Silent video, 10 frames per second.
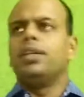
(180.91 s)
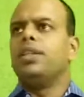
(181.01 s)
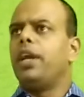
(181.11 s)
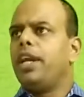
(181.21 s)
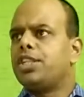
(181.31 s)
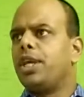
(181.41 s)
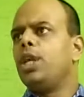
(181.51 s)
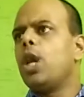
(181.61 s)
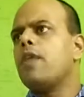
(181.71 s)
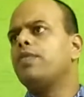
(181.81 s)
The
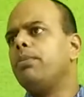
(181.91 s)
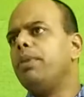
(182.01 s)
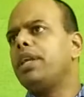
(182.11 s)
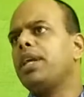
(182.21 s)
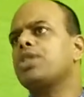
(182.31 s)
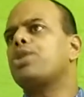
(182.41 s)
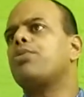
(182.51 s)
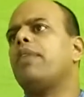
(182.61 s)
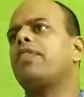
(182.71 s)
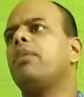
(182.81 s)
agenda of the meeting is
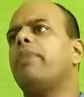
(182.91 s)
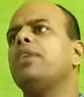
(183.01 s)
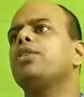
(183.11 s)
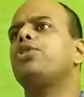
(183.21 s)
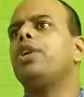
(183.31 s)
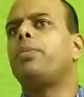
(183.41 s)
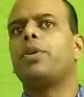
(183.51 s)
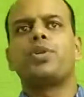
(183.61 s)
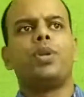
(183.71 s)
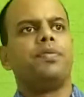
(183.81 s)
drafted by the
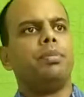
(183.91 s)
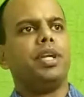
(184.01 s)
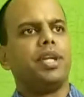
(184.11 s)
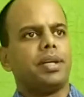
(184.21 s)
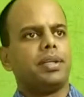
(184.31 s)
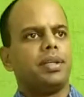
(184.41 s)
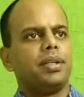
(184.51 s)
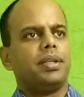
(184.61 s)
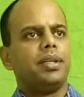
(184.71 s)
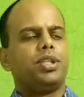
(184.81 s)
chairperson of the meeting.
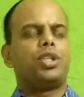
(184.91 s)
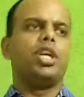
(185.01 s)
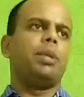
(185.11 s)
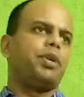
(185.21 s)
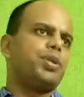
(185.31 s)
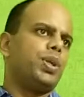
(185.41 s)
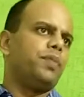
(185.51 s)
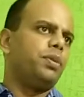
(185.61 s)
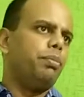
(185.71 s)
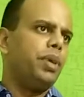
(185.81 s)
The chairperson
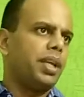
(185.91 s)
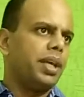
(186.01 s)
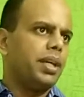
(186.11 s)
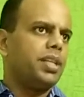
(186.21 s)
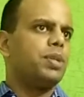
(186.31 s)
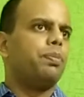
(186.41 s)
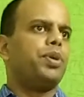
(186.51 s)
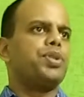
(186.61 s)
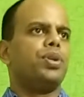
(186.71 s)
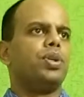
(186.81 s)
of the meeting is the
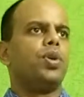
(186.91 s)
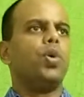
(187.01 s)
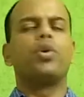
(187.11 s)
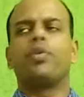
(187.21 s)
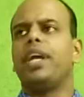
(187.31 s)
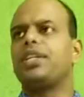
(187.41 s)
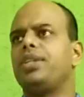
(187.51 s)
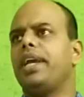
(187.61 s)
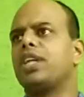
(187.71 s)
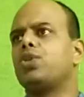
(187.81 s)
person who creates
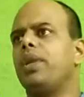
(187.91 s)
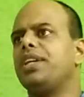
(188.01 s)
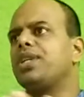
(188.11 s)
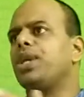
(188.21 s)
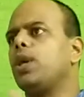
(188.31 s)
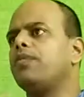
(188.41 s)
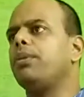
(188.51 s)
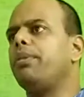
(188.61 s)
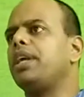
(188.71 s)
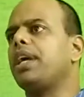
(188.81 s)
the actual agenda of
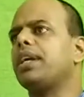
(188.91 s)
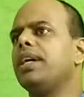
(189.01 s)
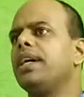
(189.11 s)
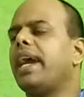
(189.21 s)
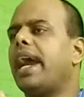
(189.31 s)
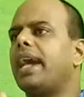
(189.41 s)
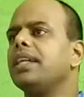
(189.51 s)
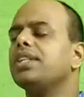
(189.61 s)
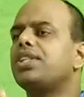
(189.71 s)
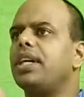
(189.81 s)
the meeting
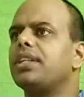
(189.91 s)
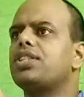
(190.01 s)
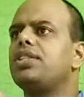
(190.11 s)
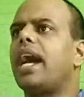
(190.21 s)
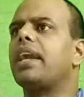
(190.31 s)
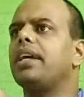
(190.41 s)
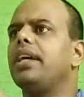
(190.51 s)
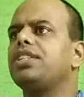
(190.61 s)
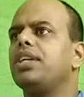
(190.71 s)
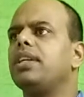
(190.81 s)
and sends that
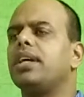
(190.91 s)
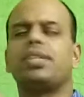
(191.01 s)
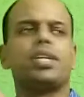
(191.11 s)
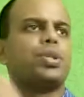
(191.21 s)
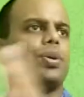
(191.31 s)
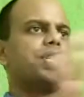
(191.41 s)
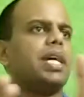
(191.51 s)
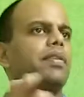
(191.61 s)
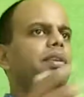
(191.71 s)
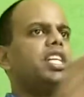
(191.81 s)
agenda 6 or
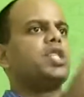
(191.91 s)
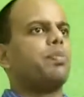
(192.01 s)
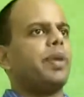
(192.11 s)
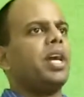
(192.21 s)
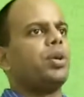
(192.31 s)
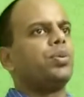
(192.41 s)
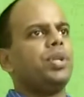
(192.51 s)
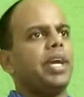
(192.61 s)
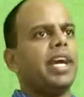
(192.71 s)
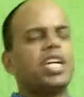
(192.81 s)
7 days prior to
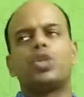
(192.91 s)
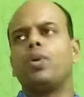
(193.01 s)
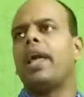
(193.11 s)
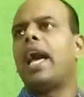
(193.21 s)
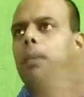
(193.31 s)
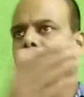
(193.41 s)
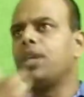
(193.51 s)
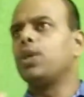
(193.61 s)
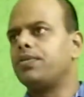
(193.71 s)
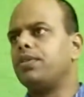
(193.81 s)
the actual
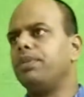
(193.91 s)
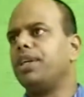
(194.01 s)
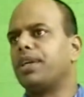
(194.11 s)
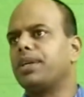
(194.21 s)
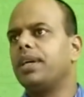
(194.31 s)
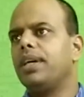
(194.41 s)
happening of the meeting.